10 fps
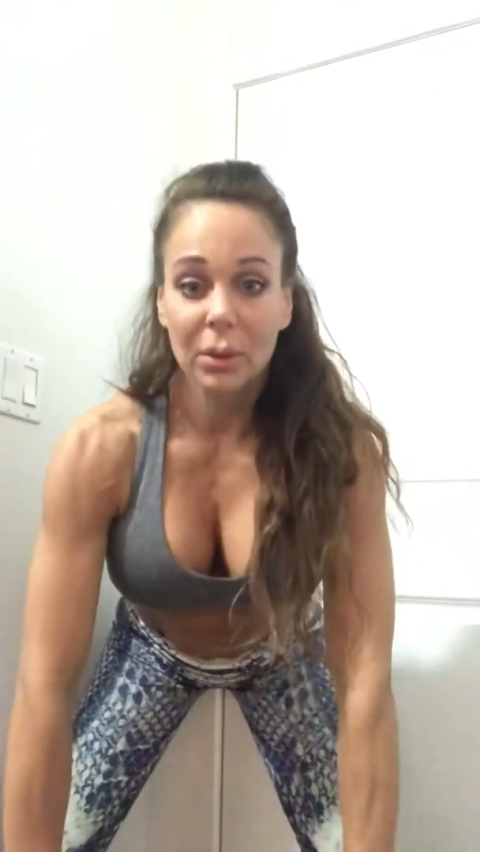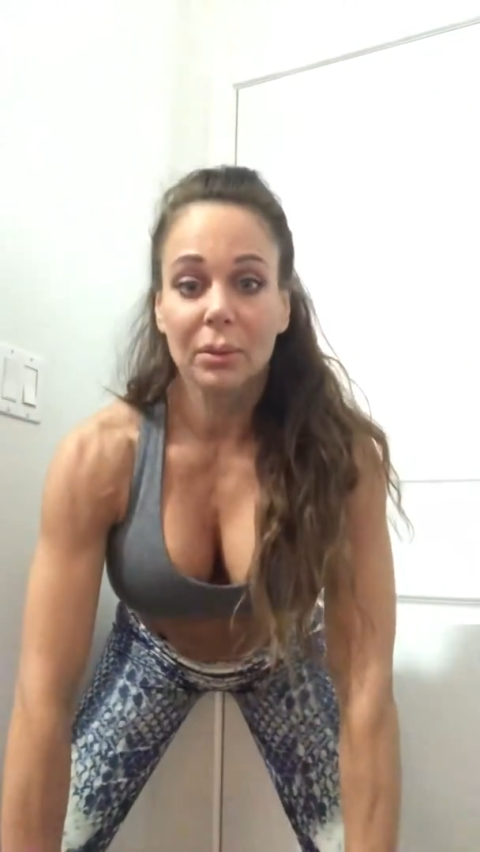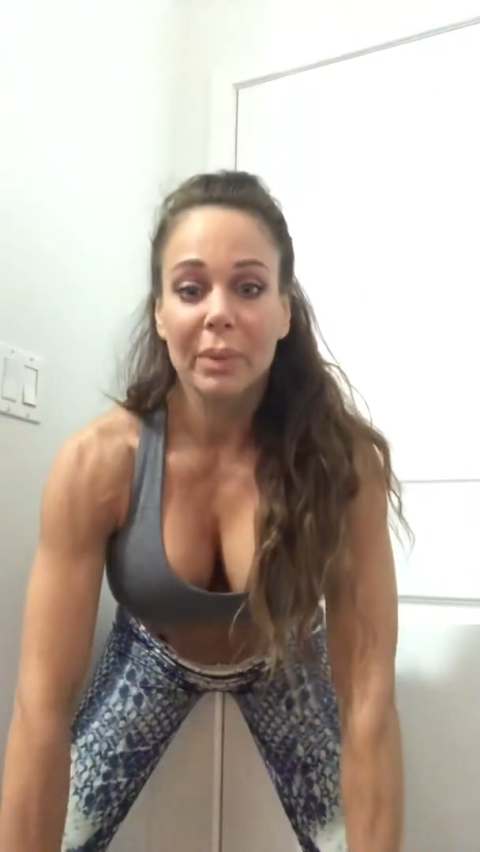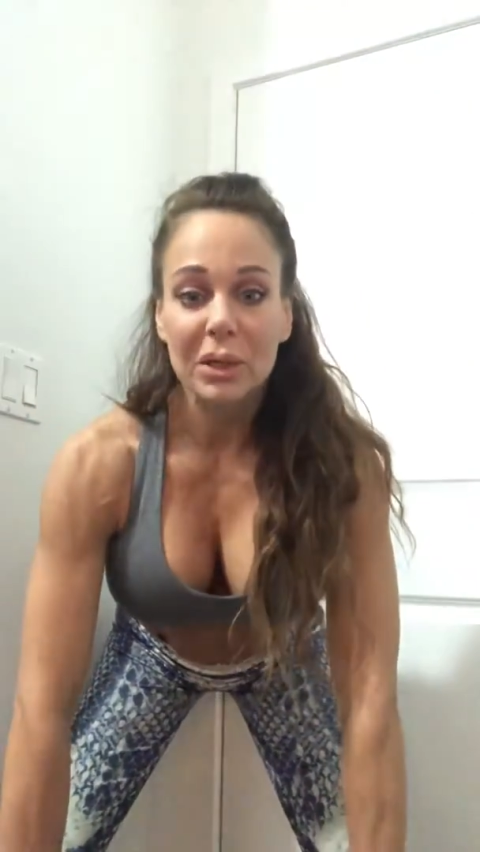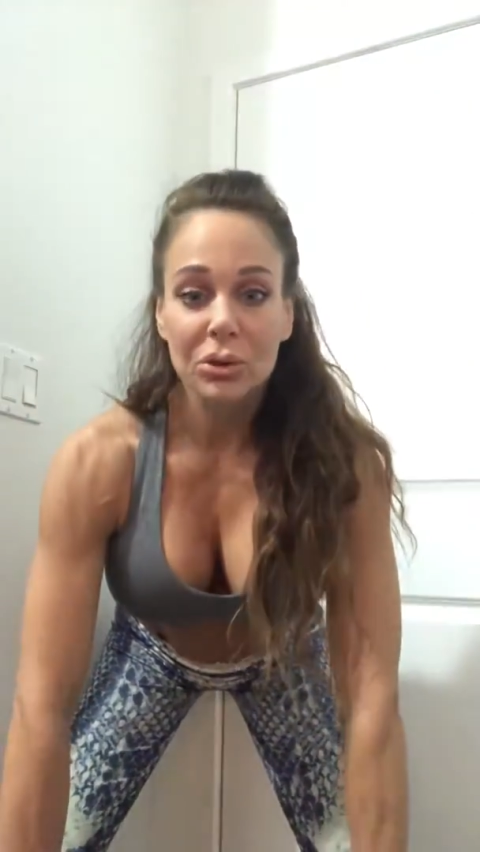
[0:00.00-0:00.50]

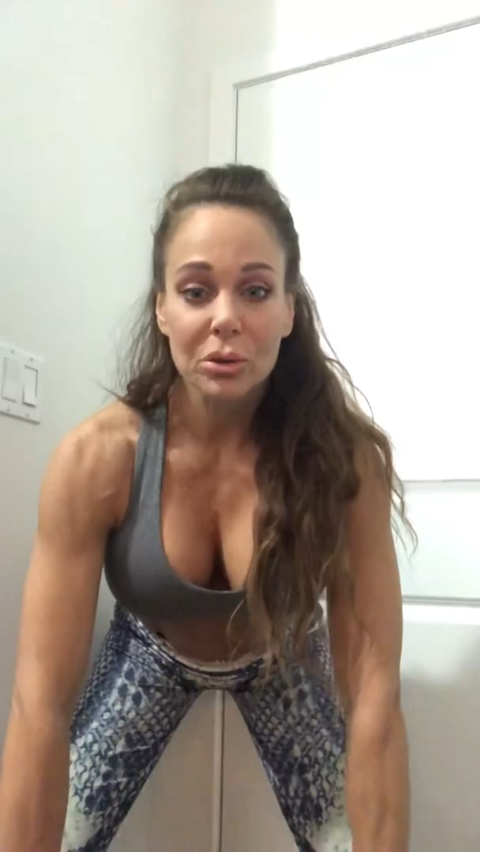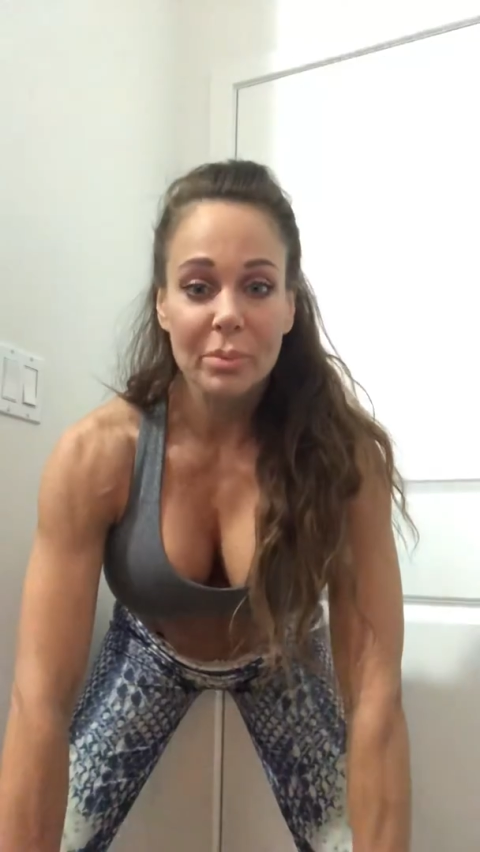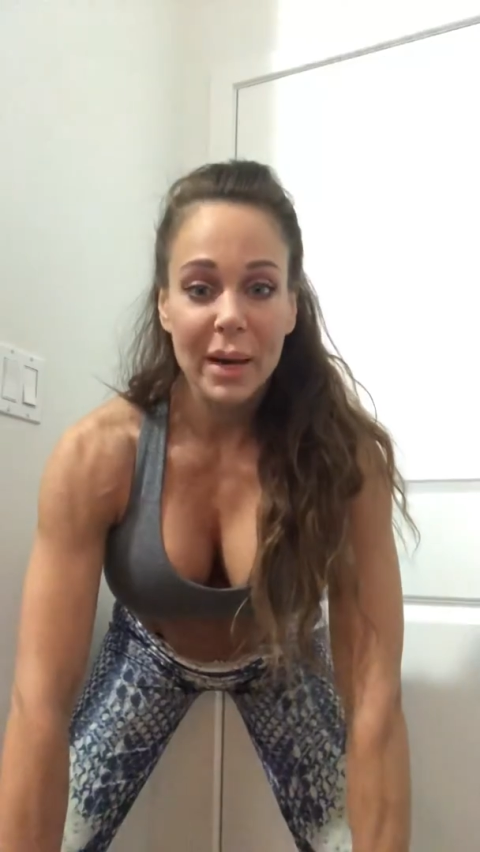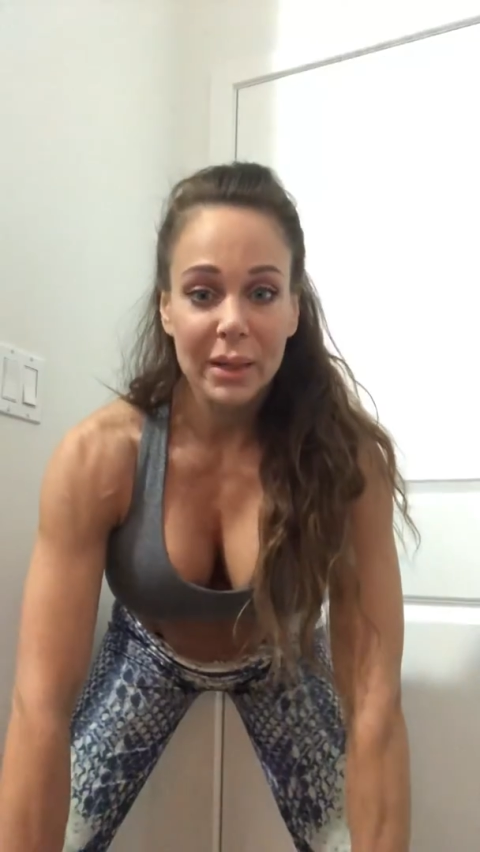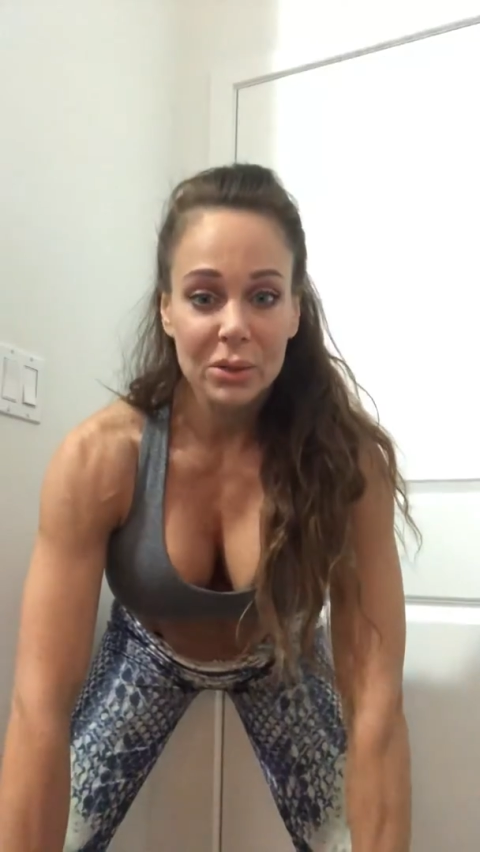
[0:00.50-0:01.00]
make sure your
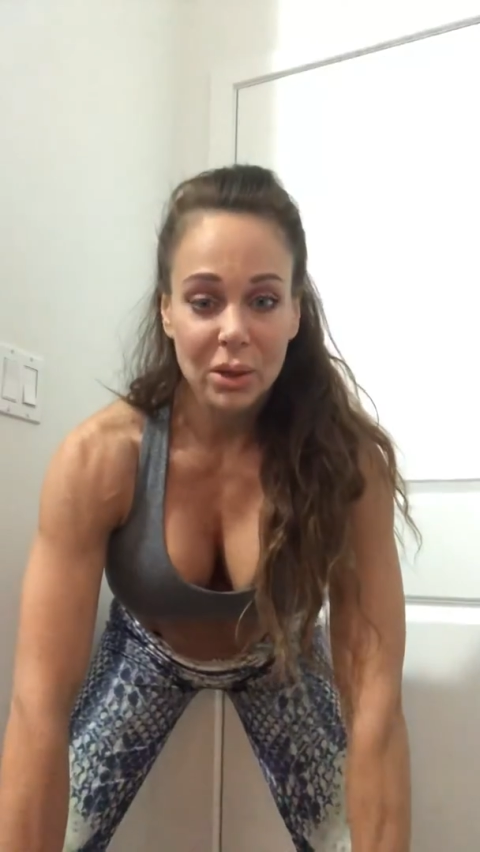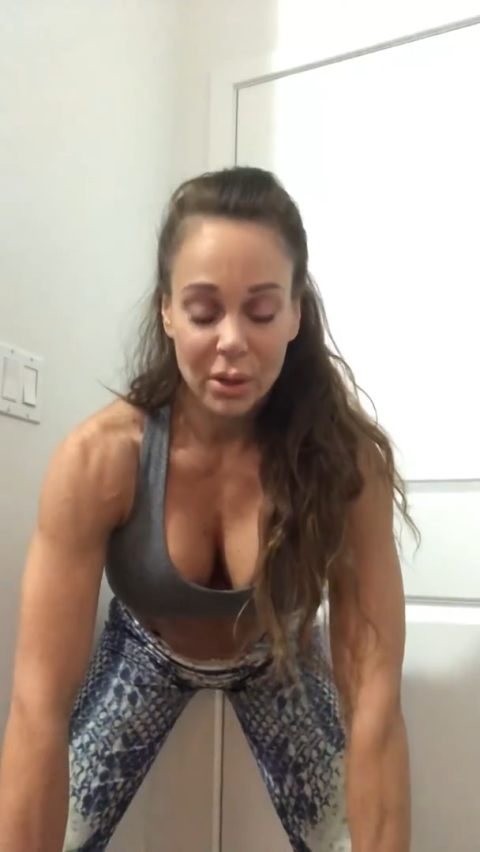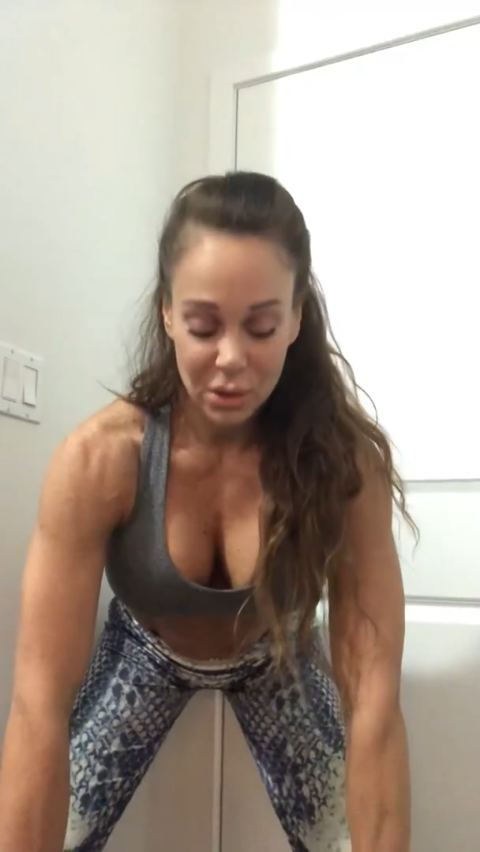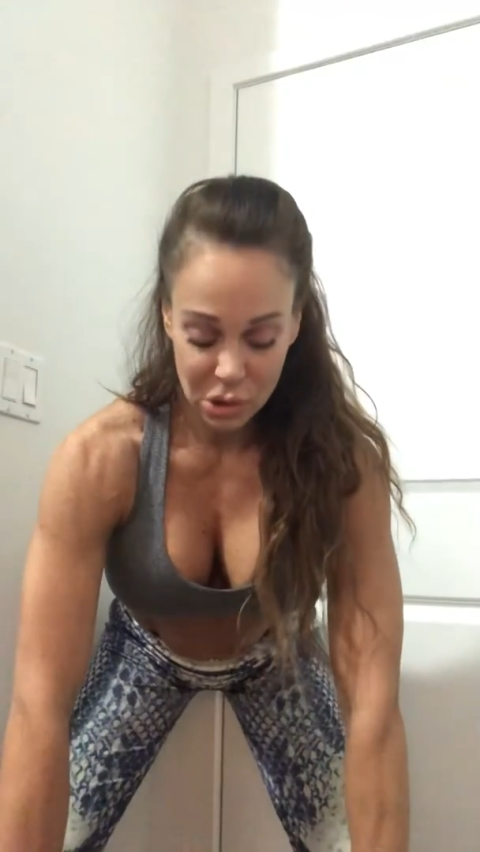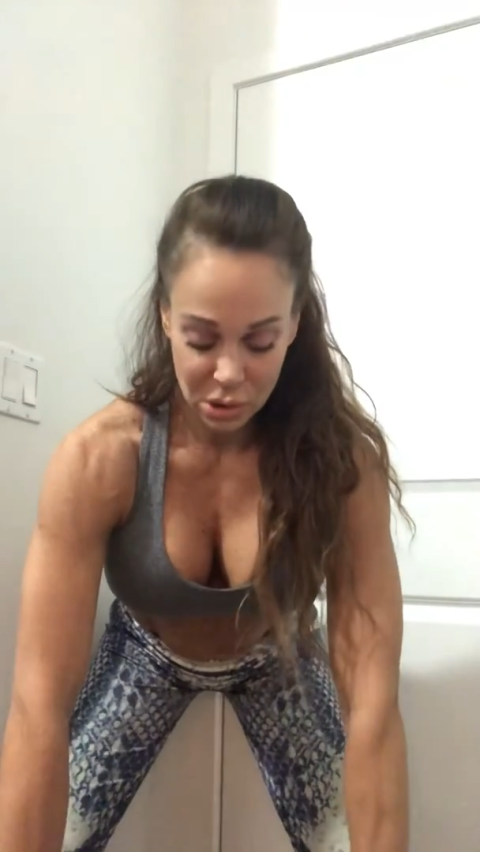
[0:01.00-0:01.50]
back is
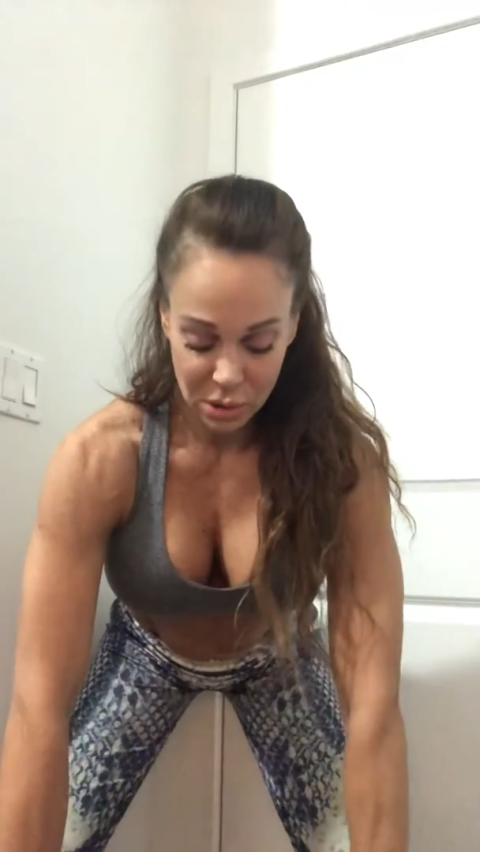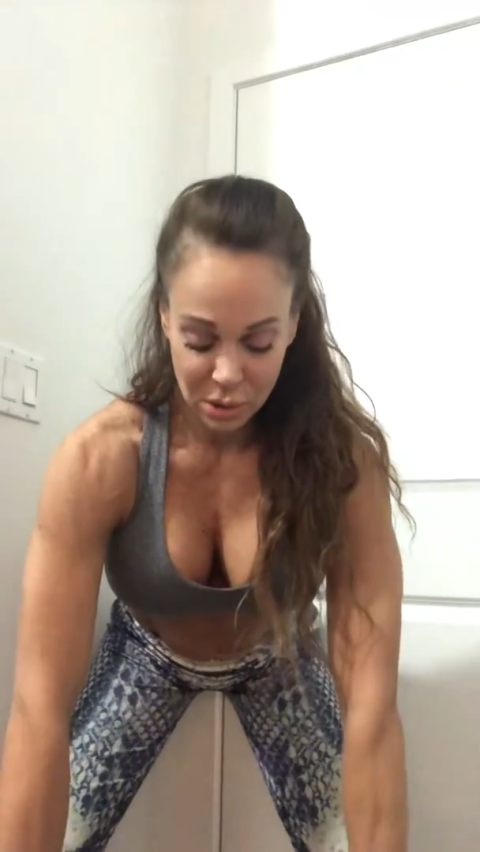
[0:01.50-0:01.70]
arched